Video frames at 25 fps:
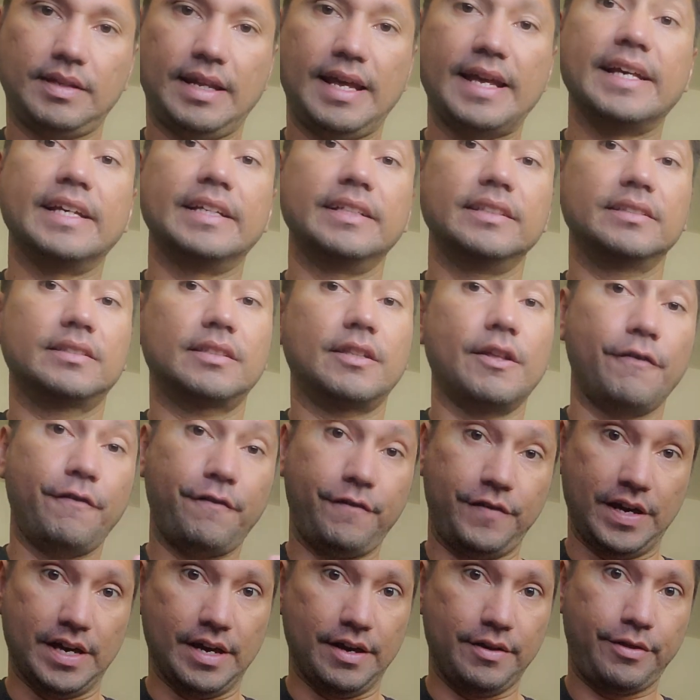is the
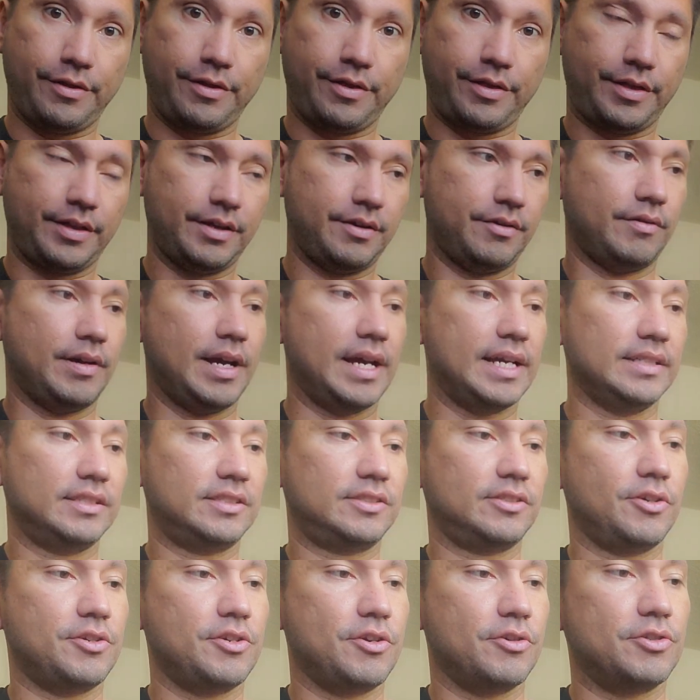fifth, right?
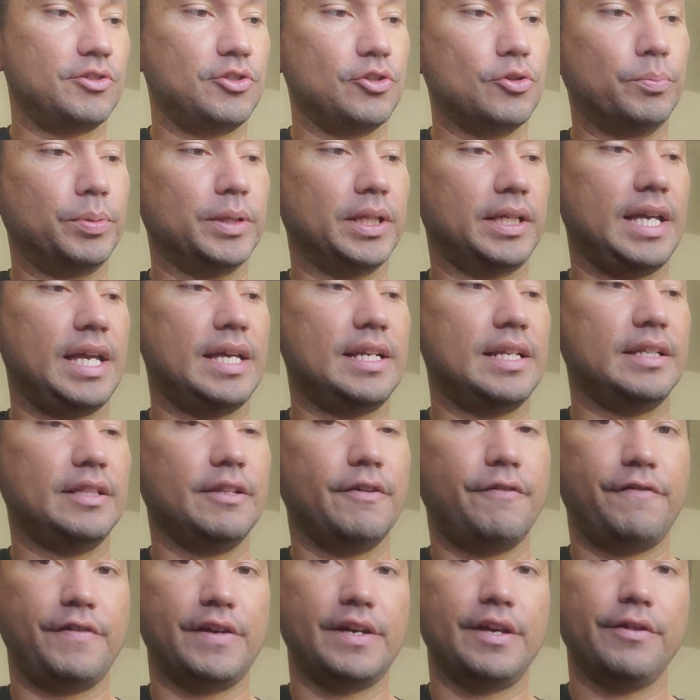So you're duplicating
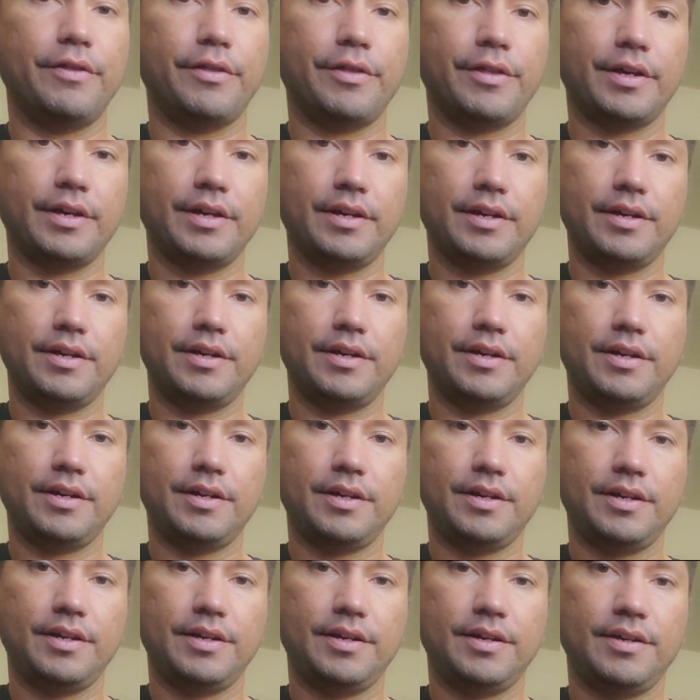the fifth.
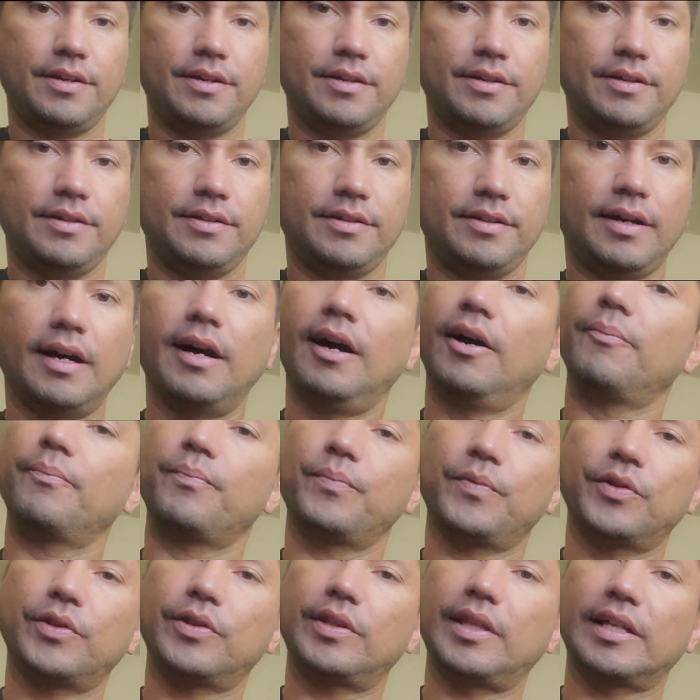
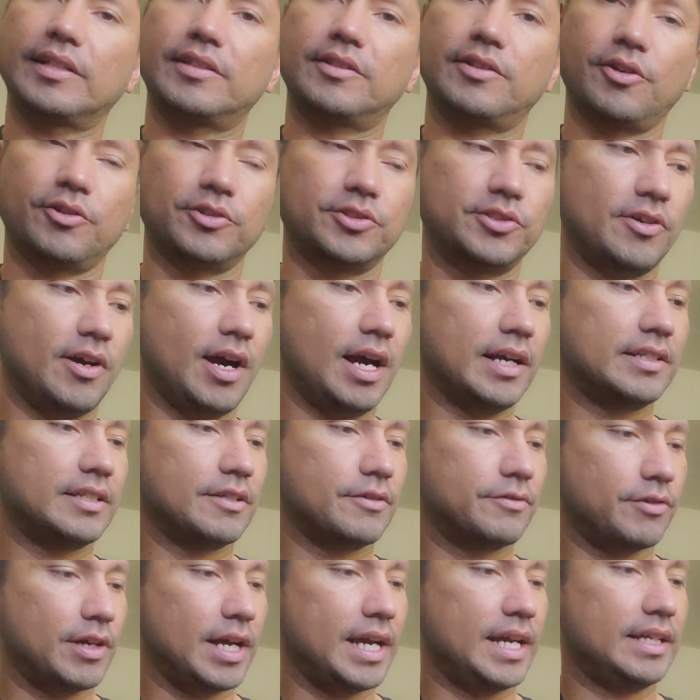Oh, there's your
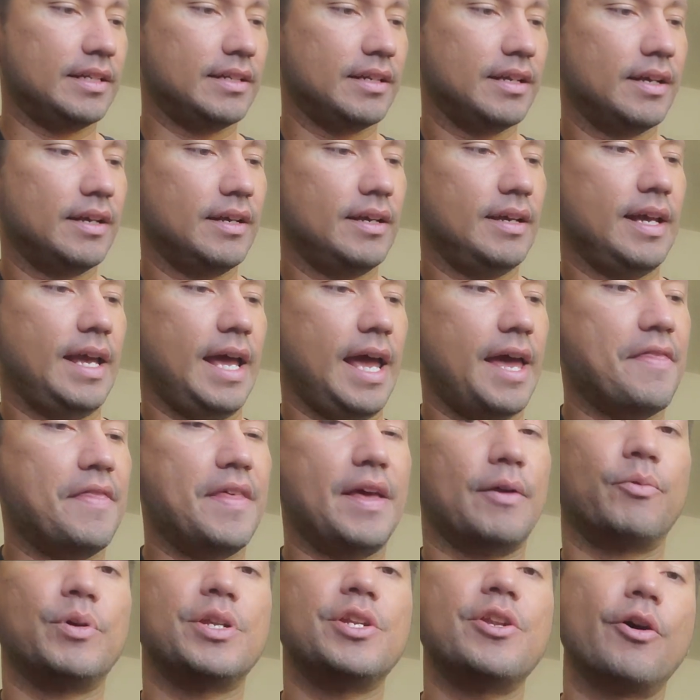octave, right? And
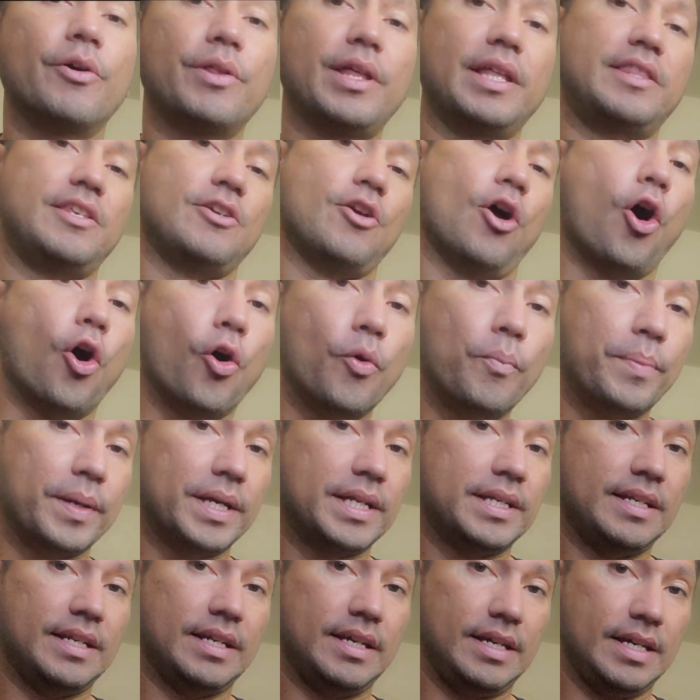then we know that the
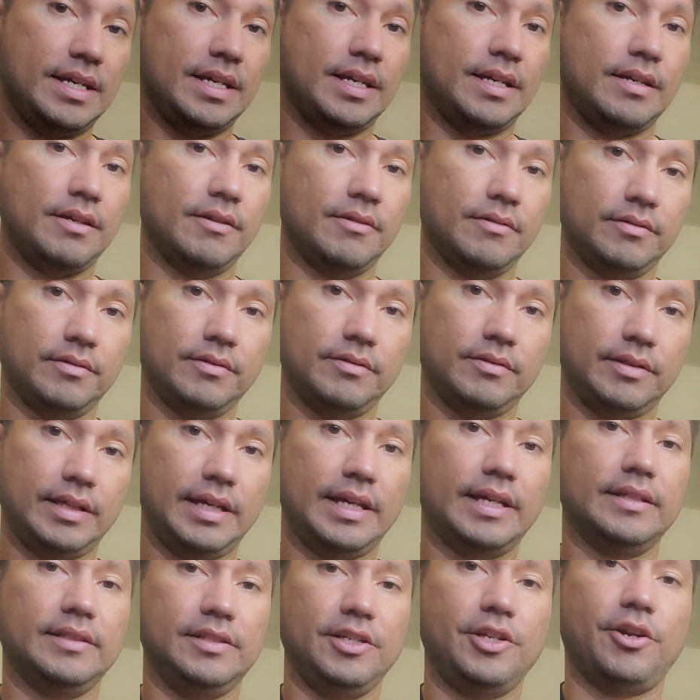open E,
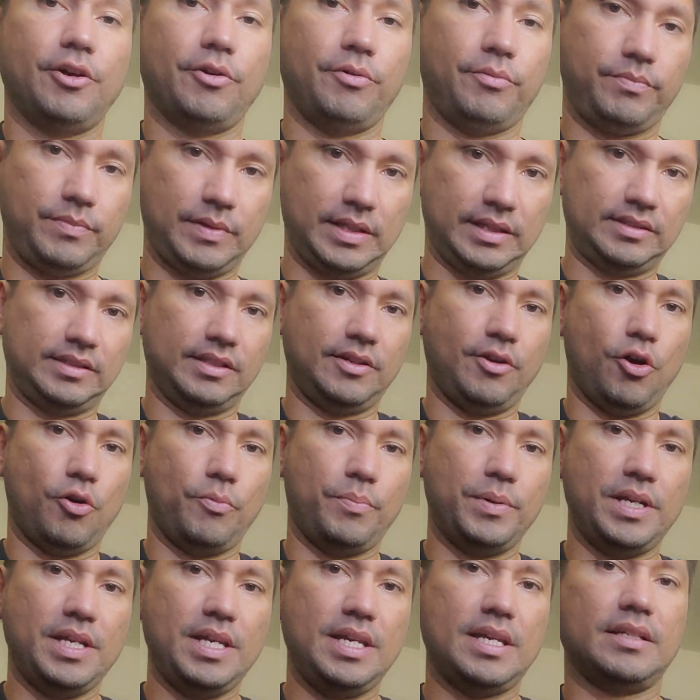that's an
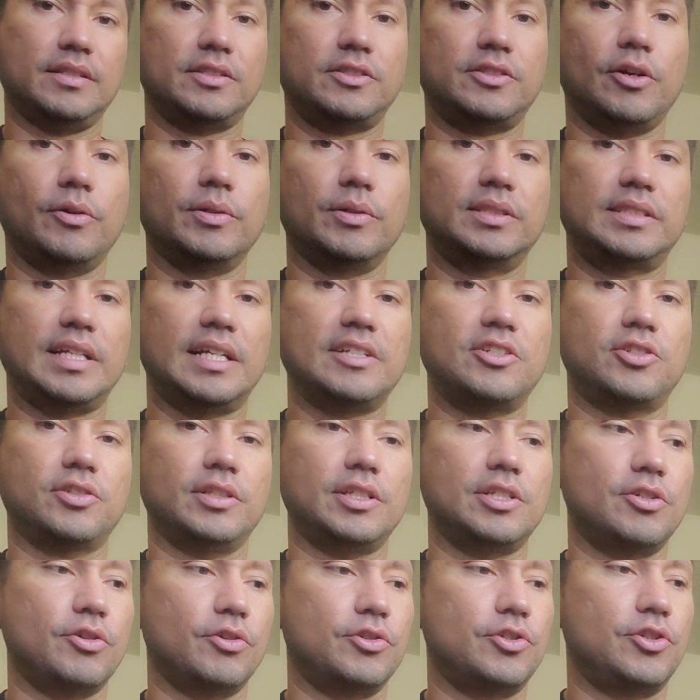open E. So
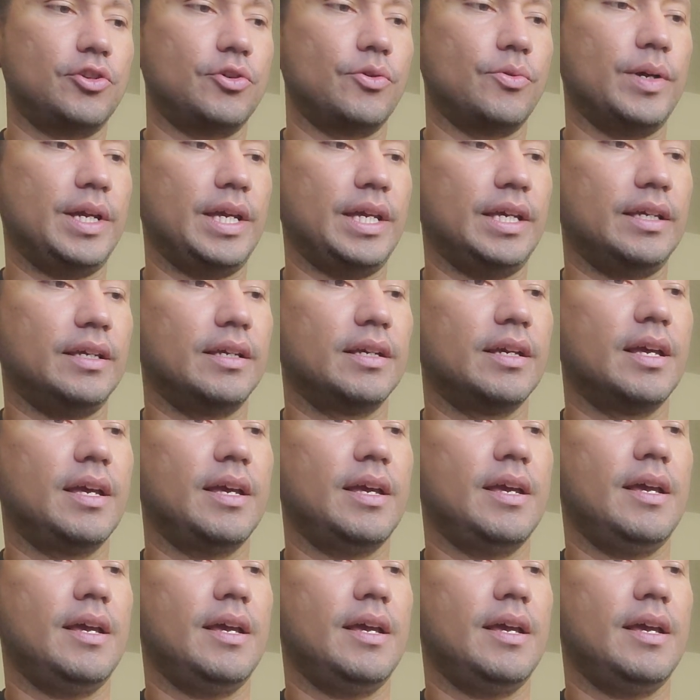essentially you're doing